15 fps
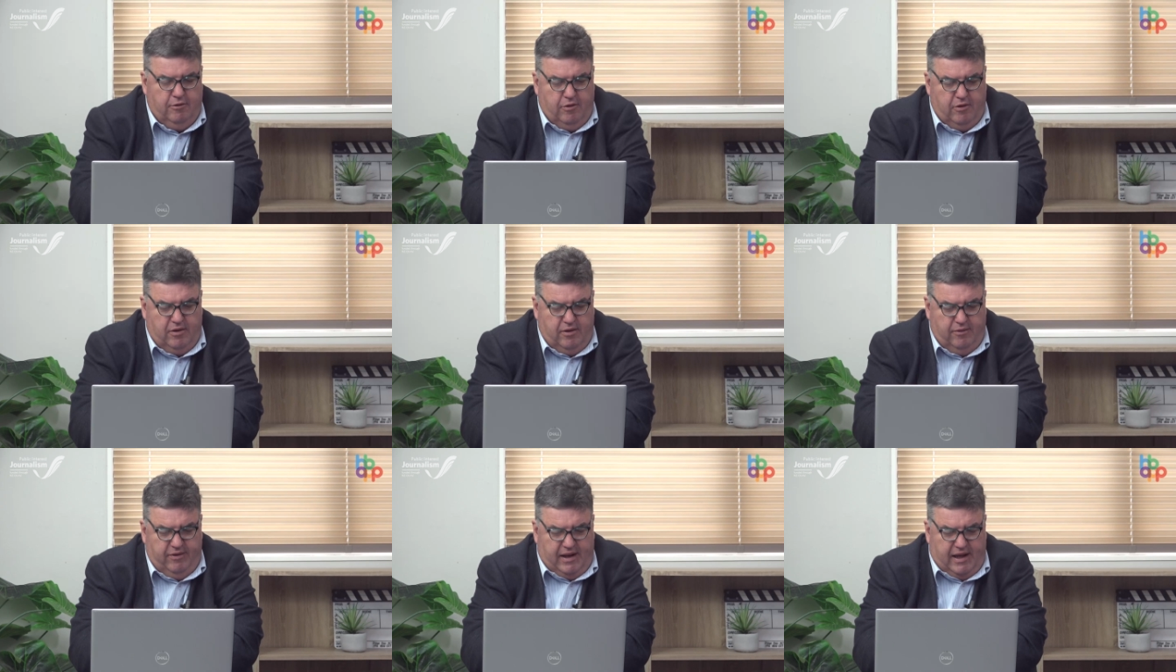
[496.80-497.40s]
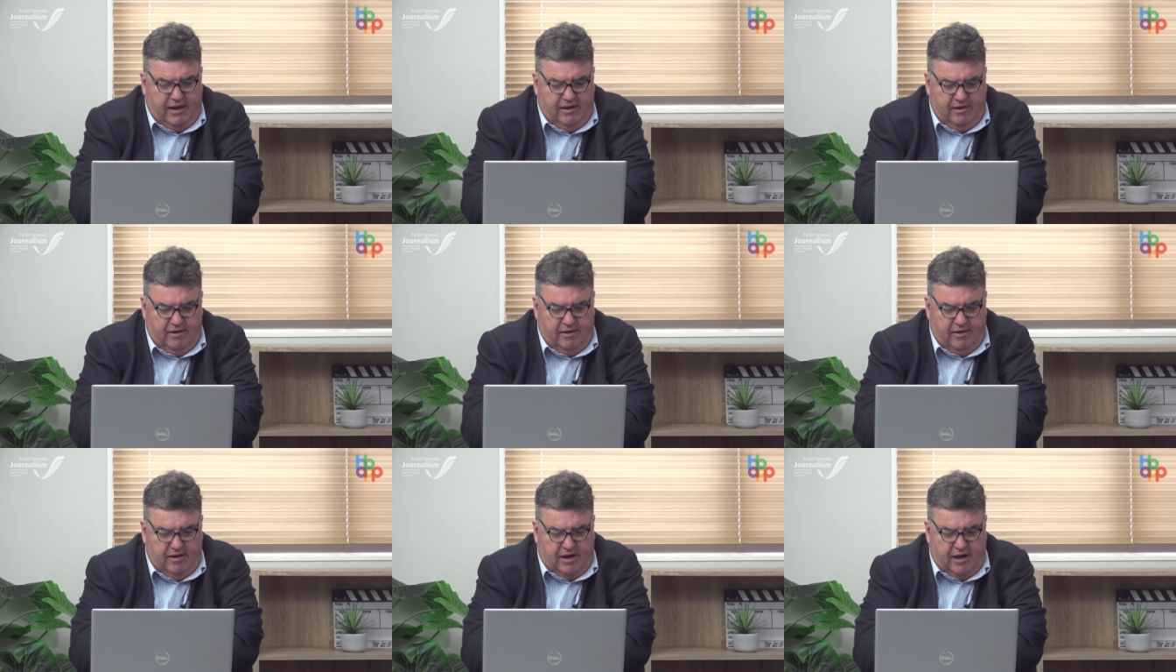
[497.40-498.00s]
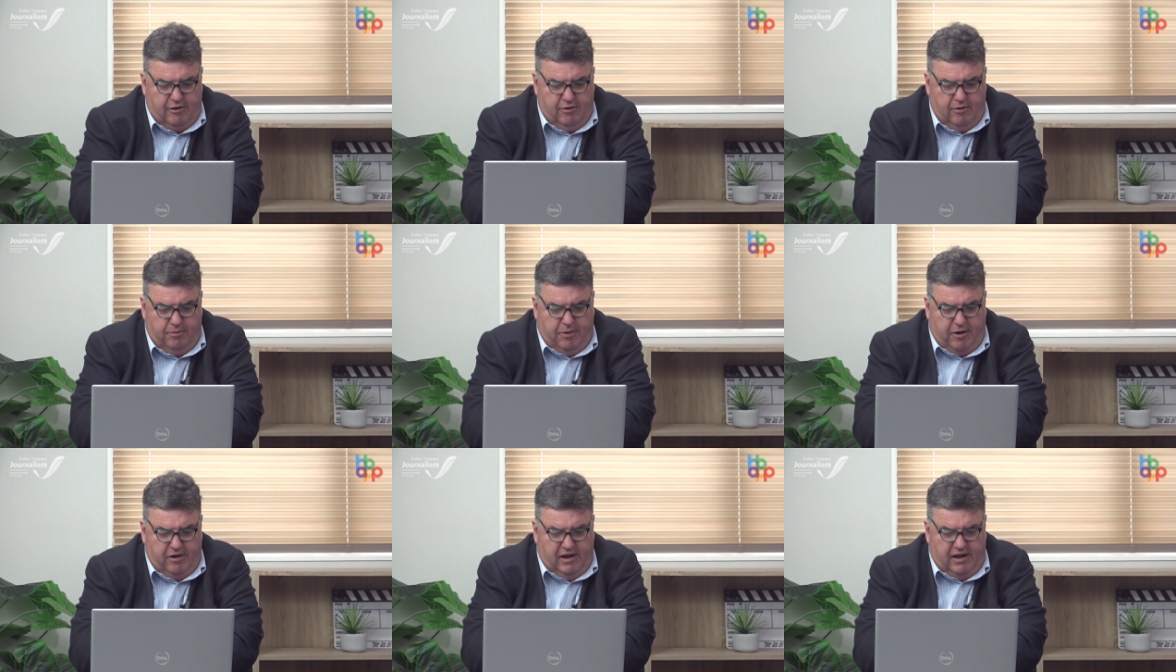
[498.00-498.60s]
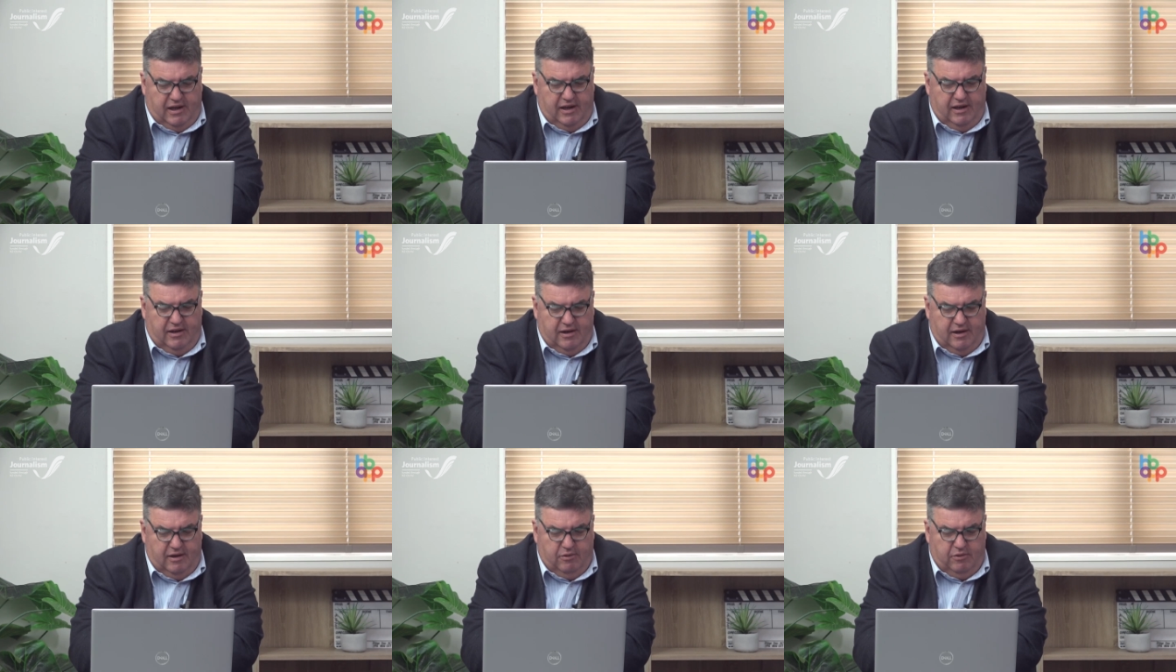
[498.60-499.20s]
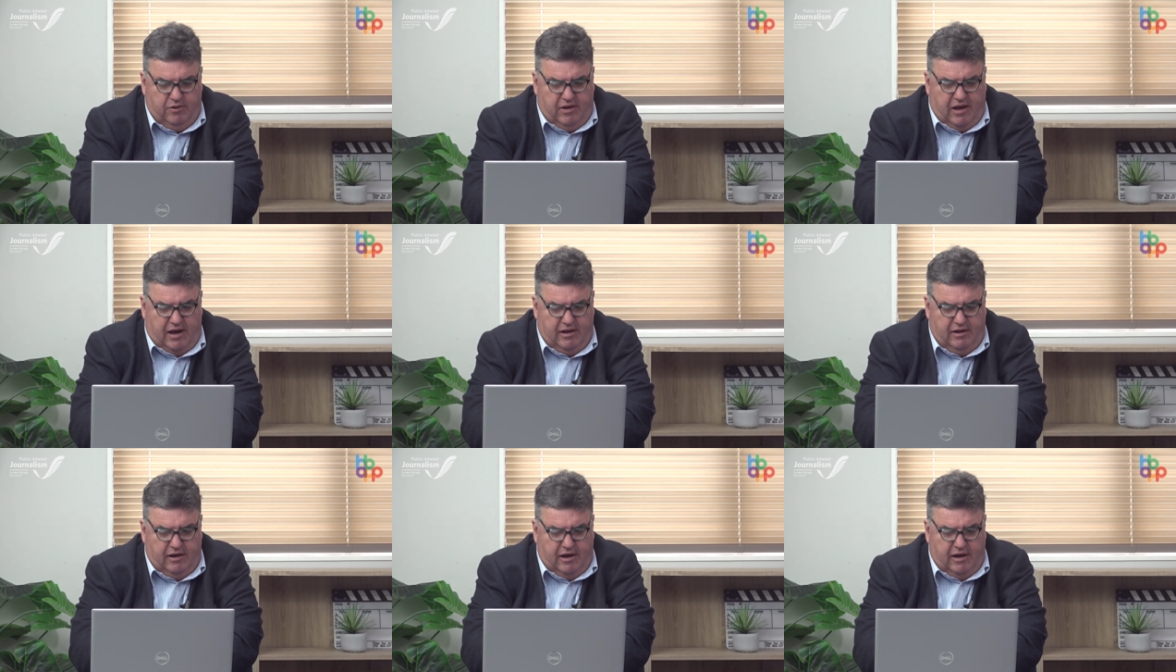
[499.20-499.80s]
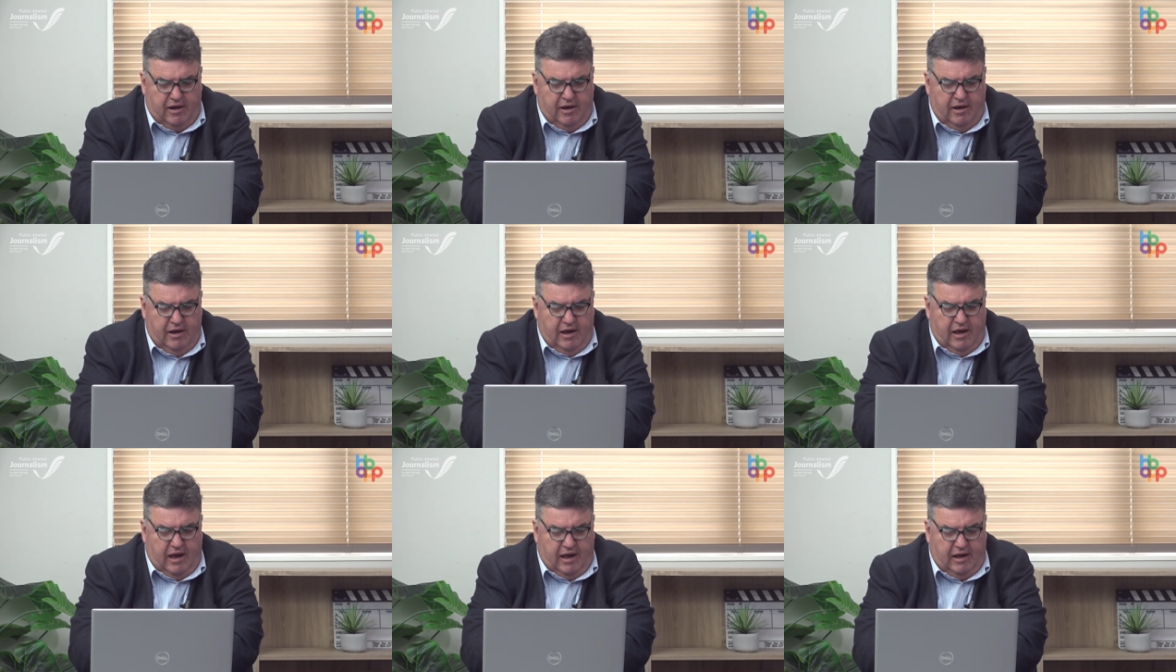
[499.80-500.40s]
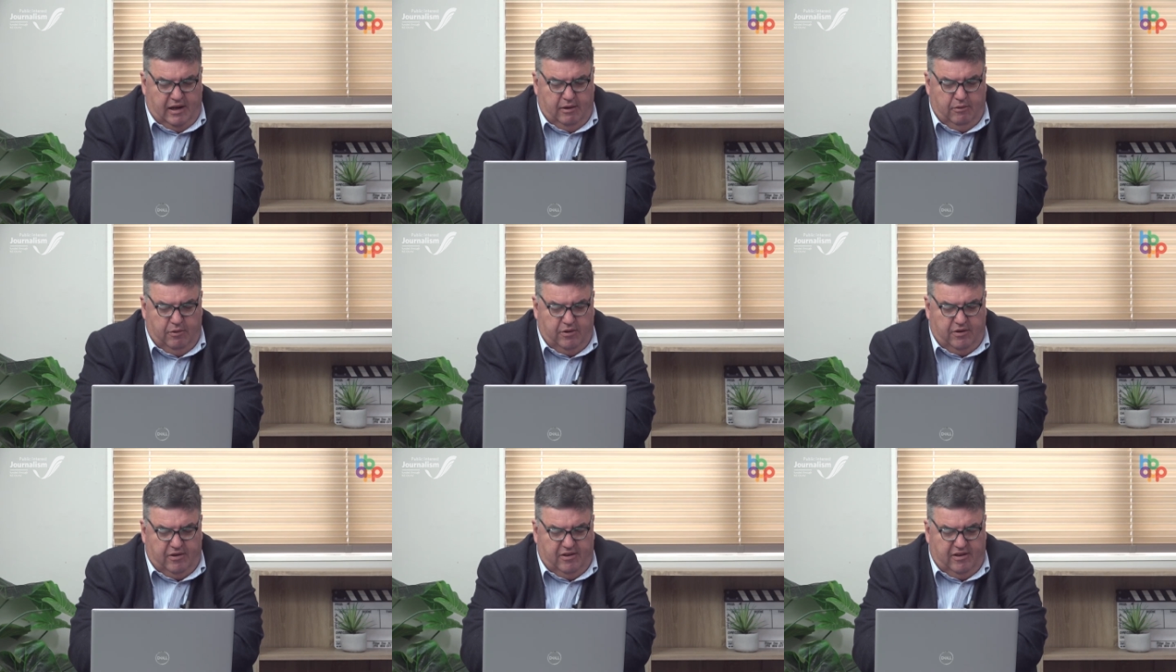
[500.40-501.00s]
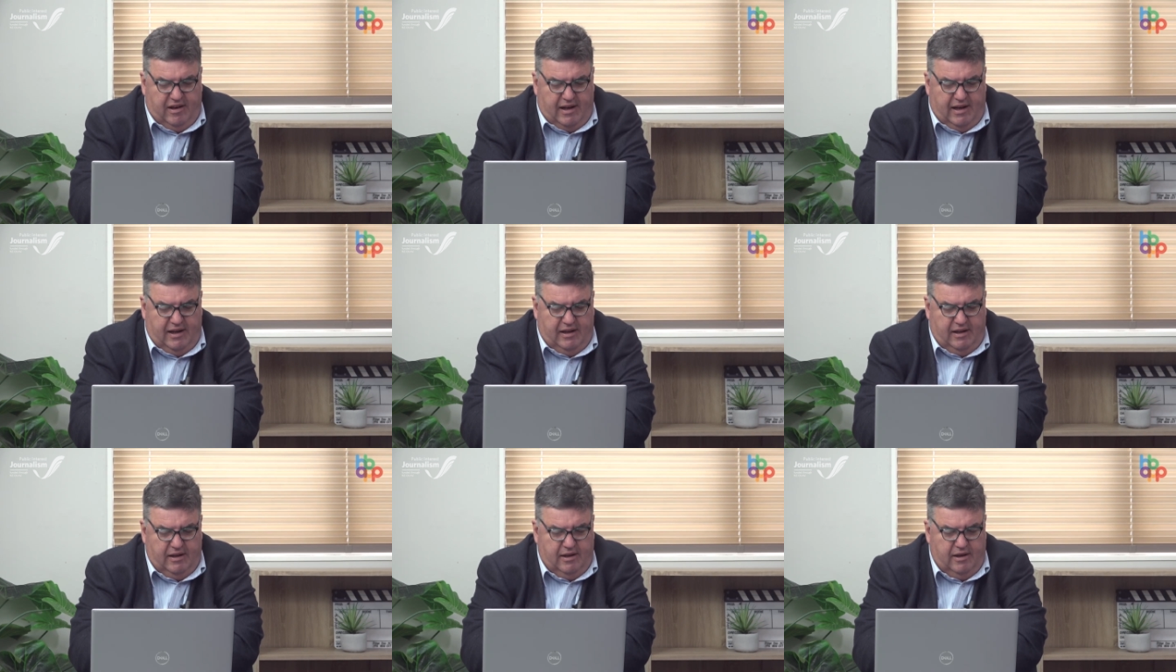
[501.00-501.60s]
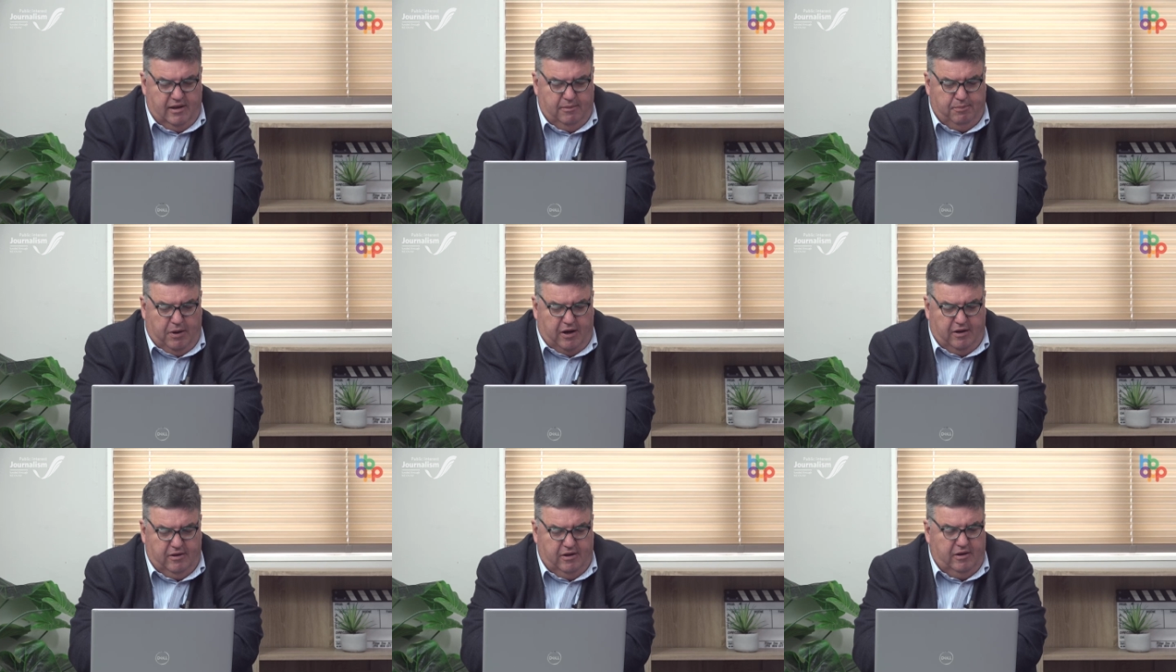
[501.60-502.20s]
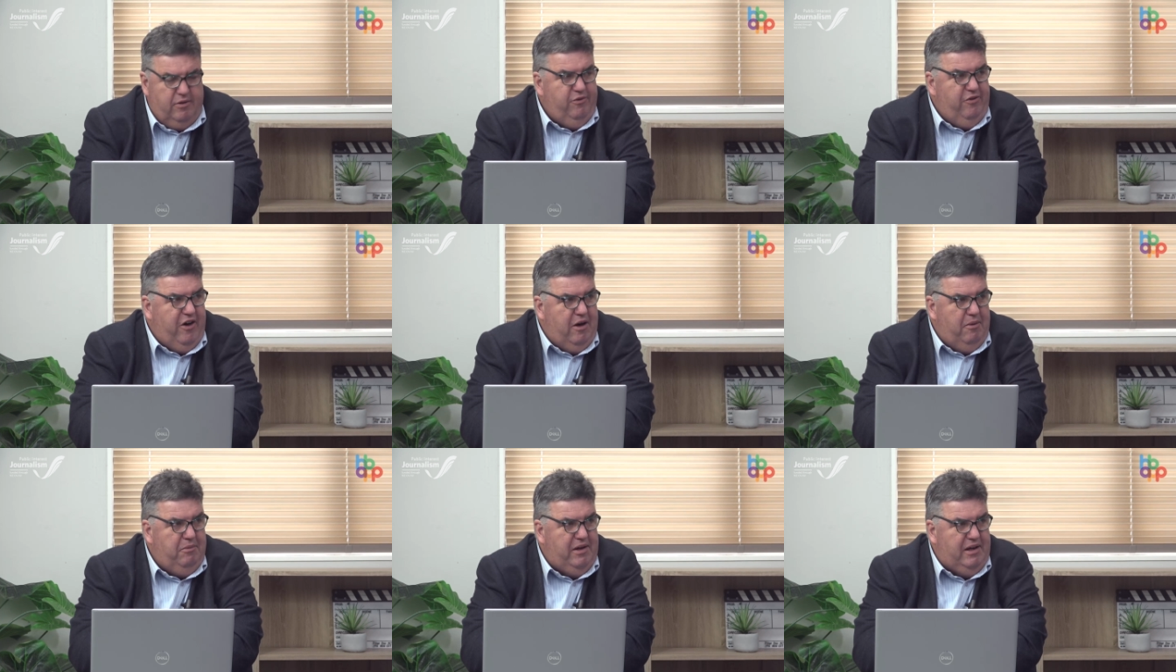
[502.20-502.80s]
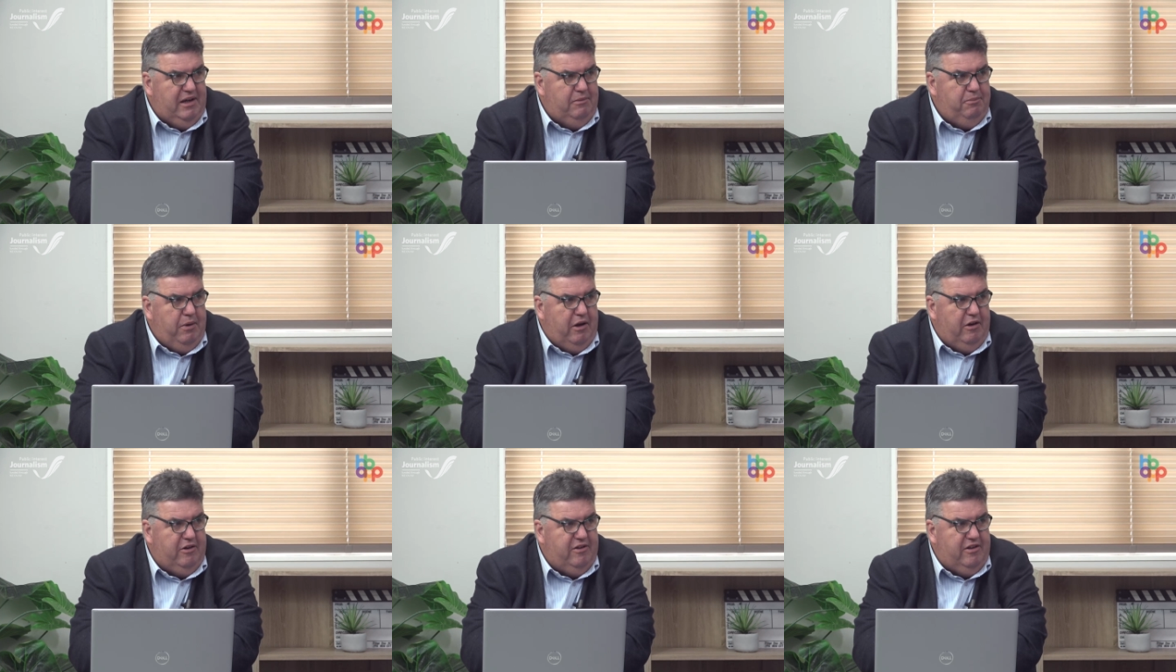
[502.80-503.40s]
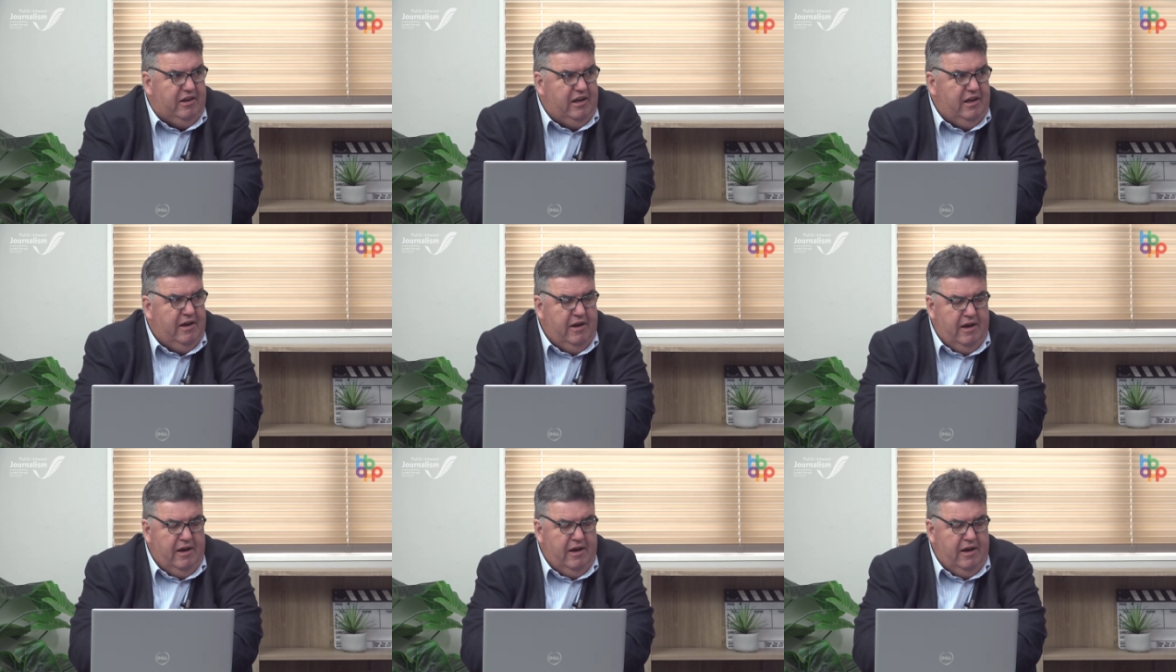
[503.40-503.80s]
Christopher Luxon, the National Party leader. He was down here and he was selling the party's farming policy.